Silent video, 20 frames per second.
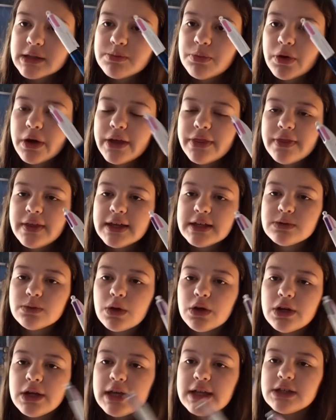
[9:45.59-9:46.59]
but this
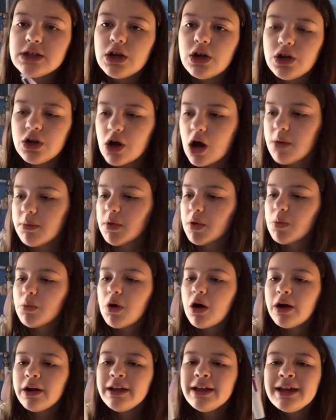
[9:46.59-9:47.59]
one isn't a normal
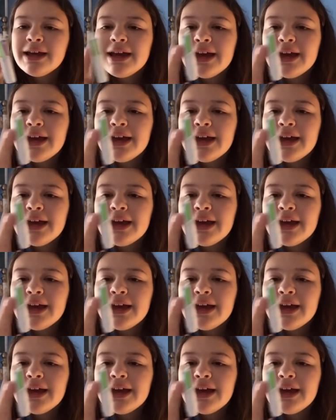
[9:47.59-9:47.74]
one.